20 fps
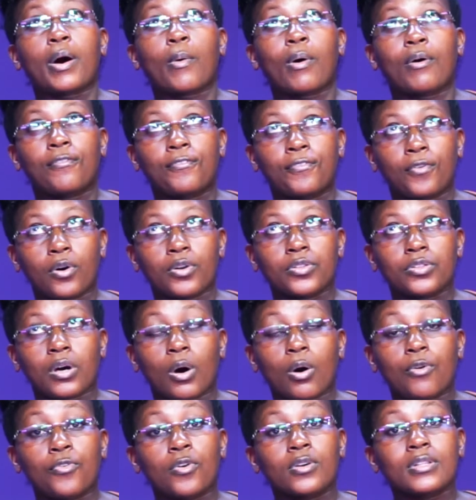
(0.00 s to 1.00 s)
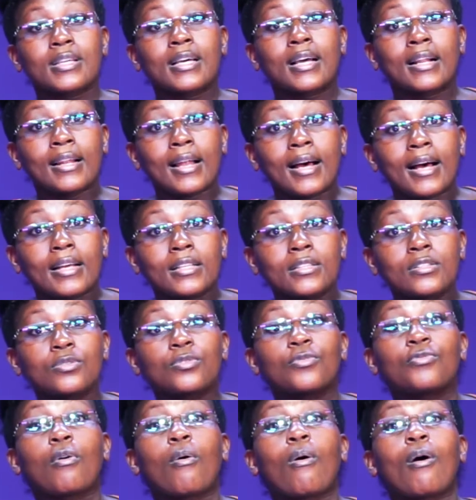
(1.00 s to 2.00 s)
our, fourth our fourth class
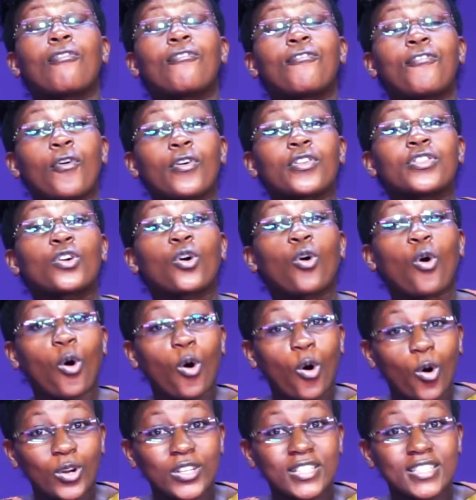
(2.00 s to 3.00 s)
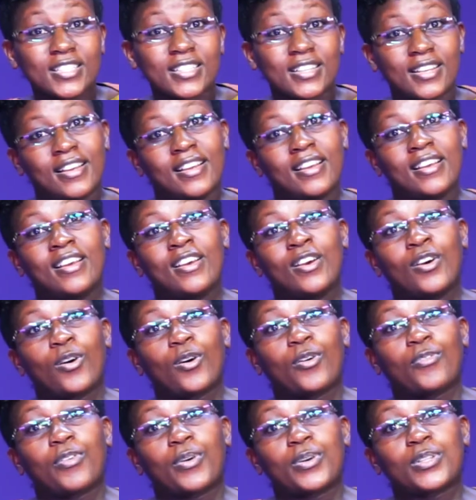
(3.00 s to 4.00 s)
for our fourth cohort
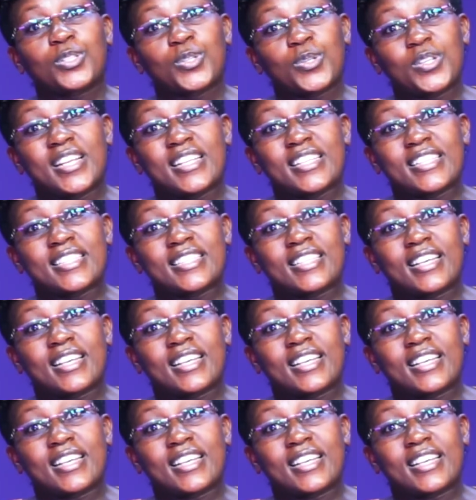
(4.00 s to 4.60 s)
of our students.